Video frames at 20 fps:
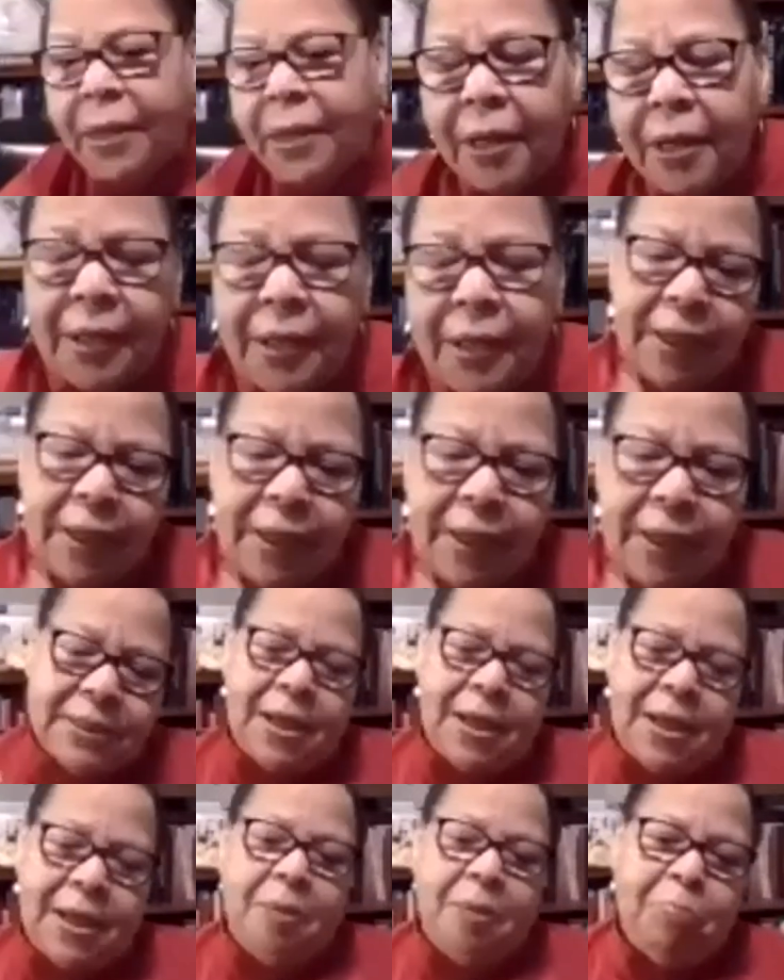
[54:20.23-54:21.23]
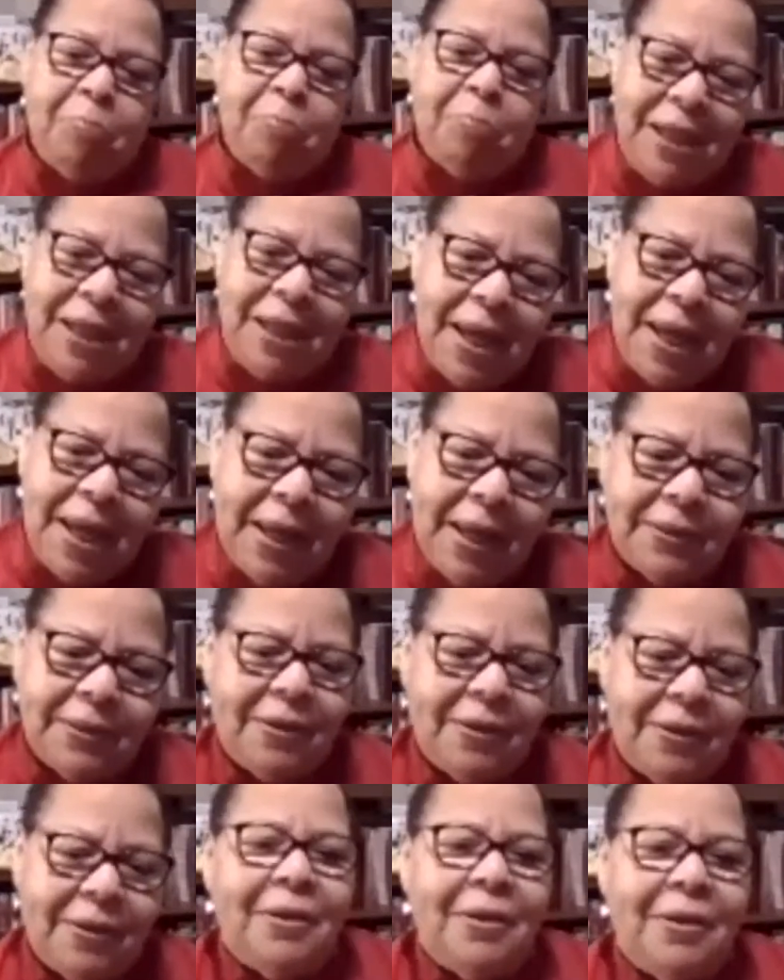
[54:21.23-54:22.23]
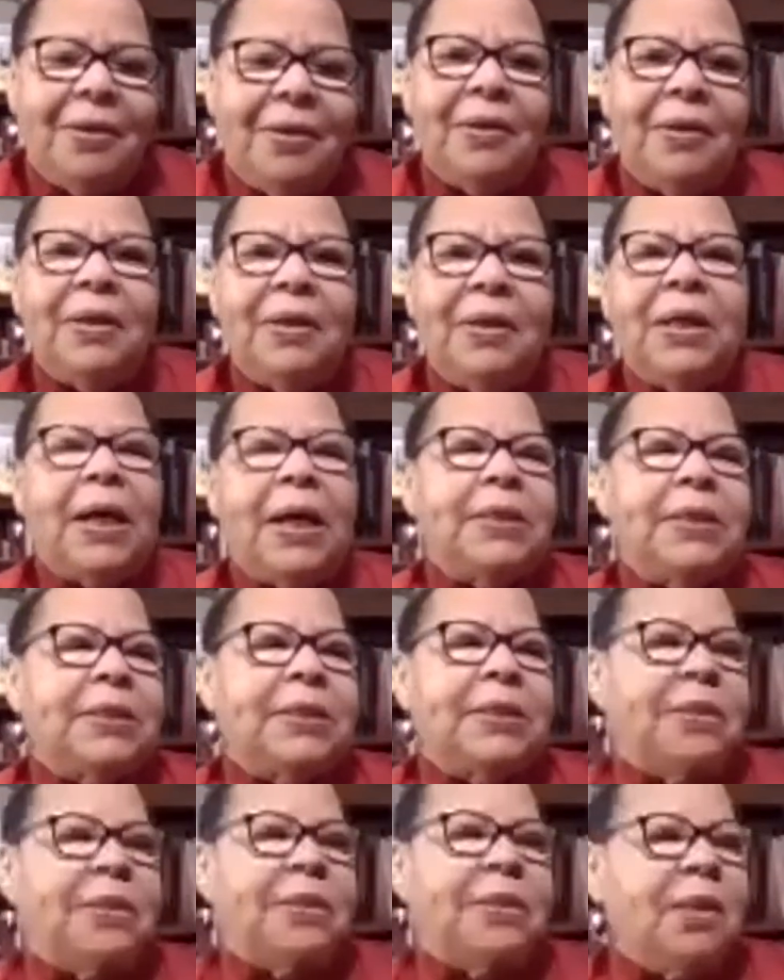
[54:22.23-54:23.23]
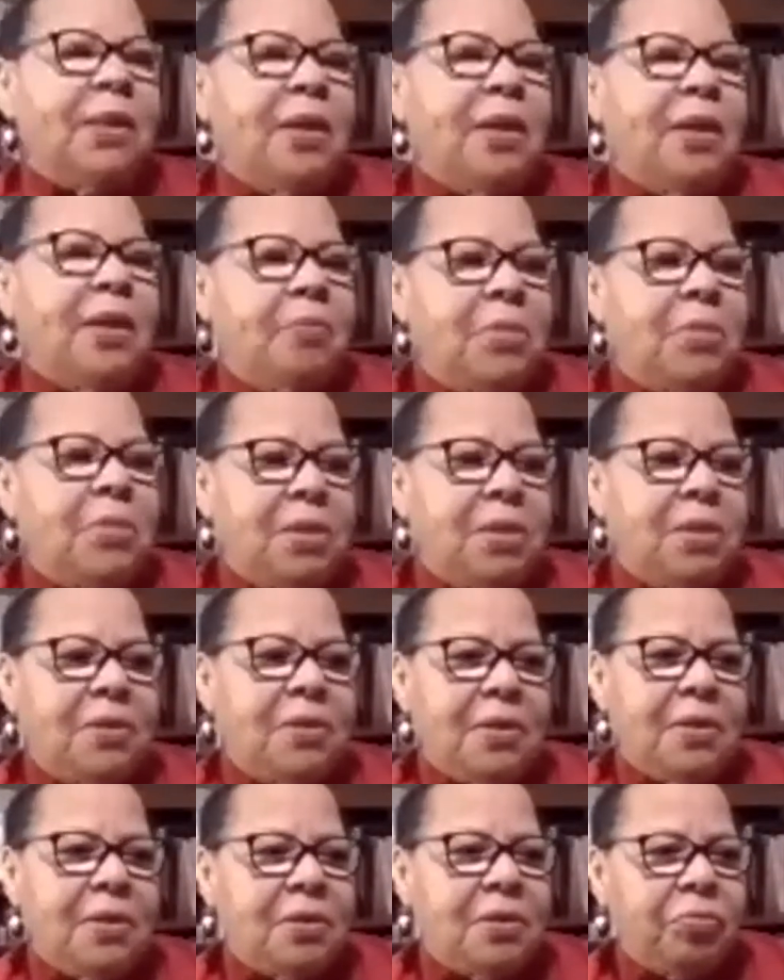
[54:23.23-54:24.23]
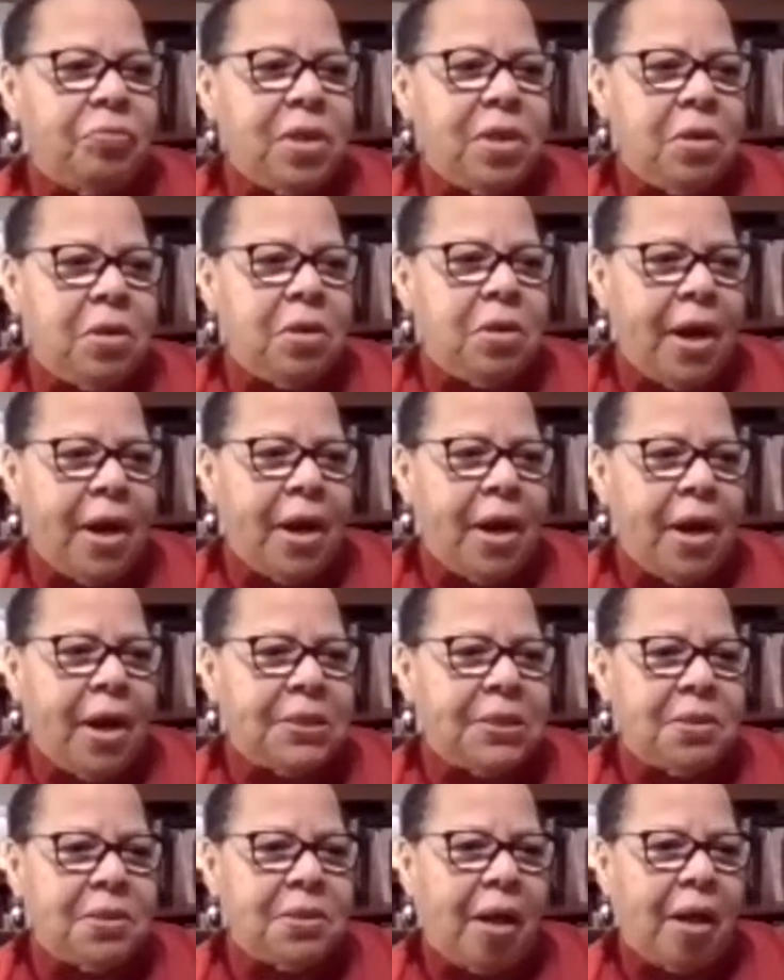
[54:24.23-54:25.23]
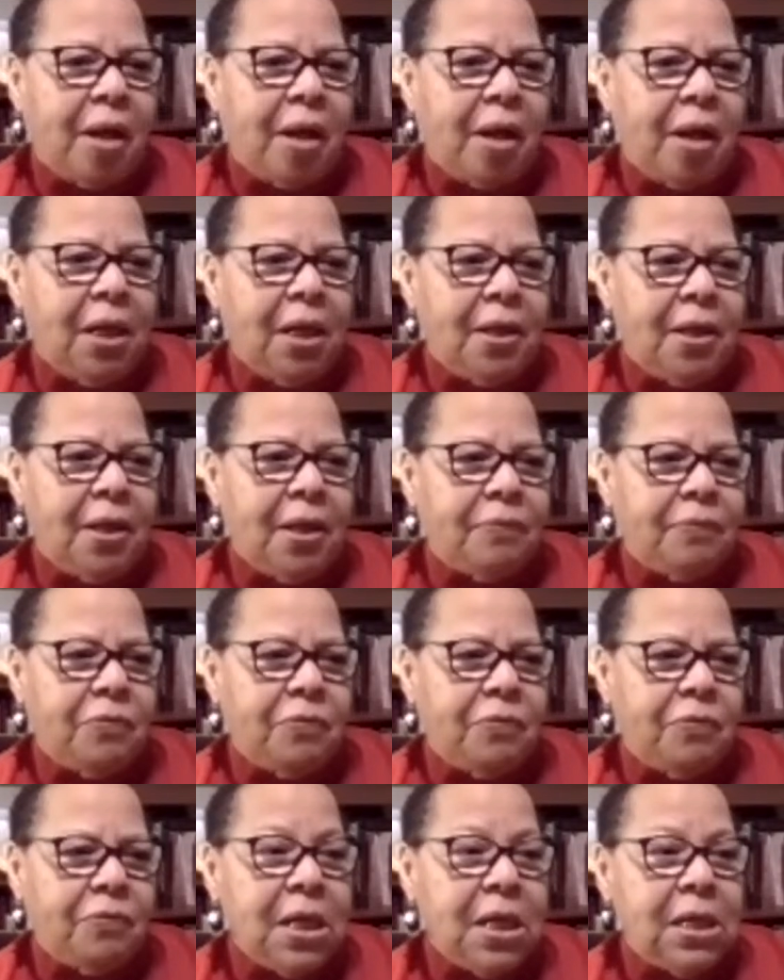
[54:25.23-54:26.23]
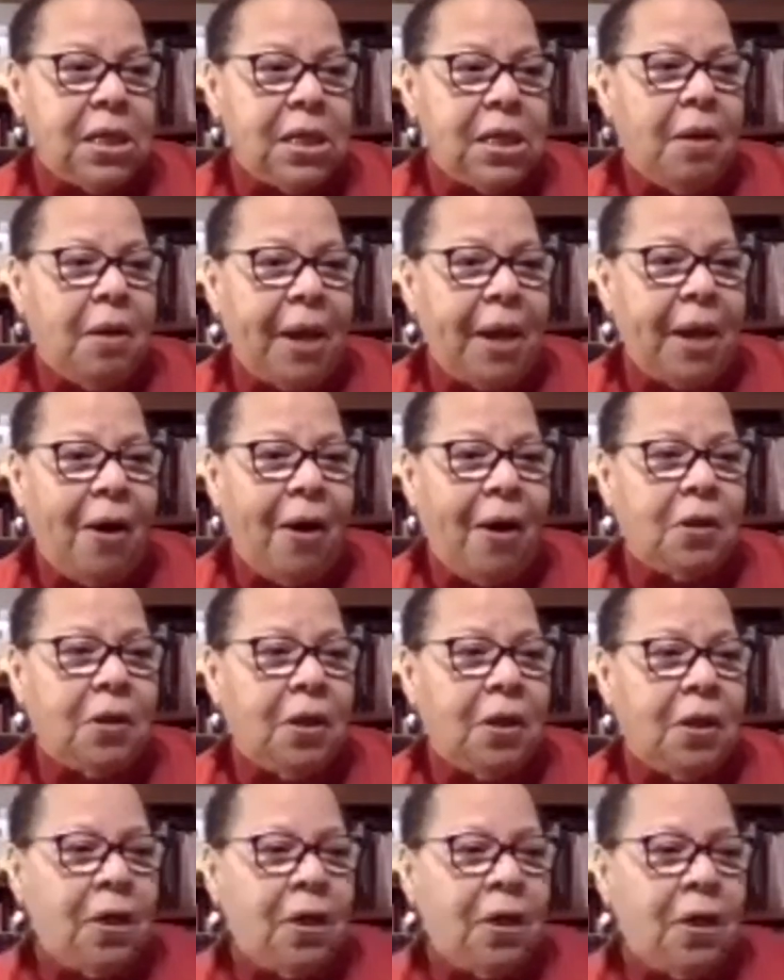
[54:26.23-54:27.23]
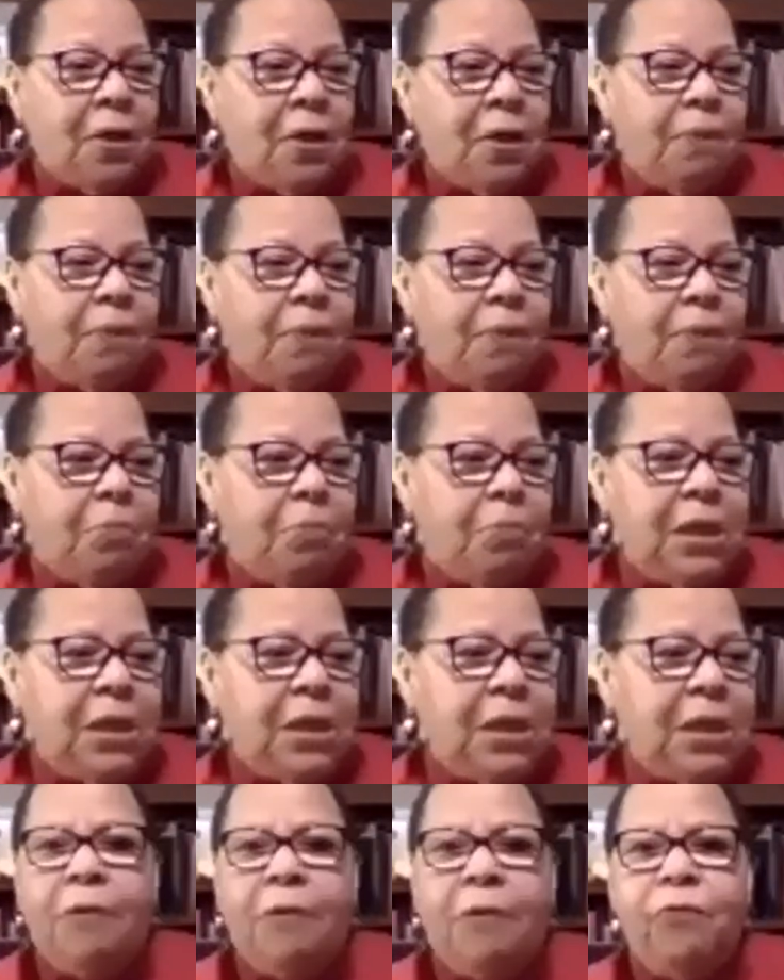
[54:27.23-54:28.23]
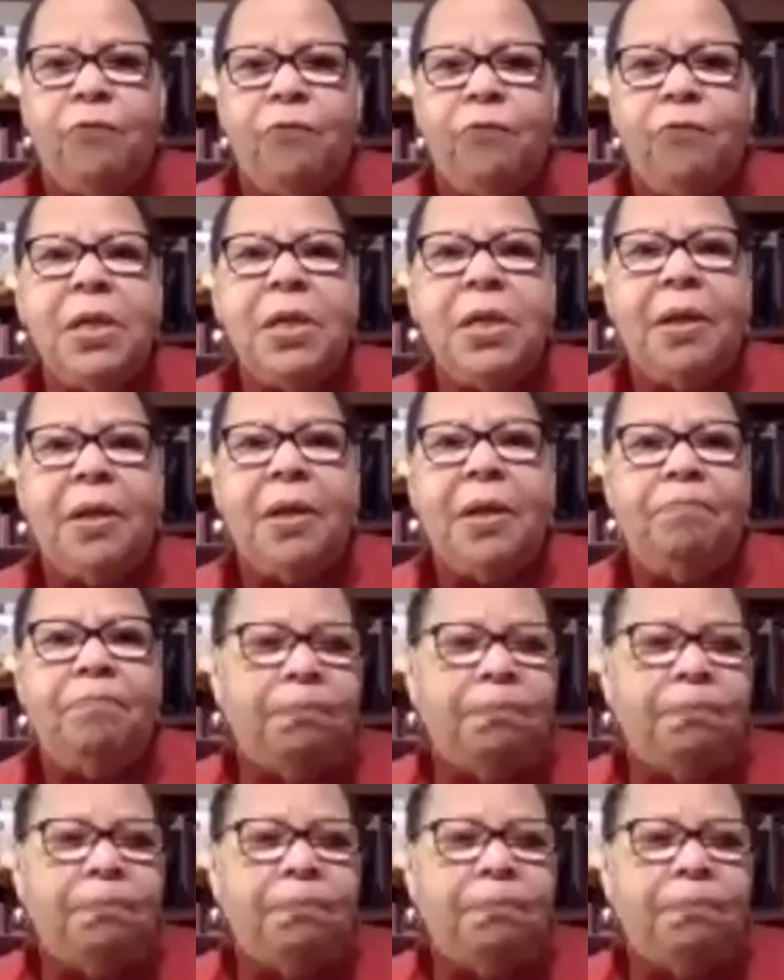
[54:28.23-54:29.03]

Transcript: as I began, I said, sitting amidst these 3 crises, I began thinking about the meaning of freedom.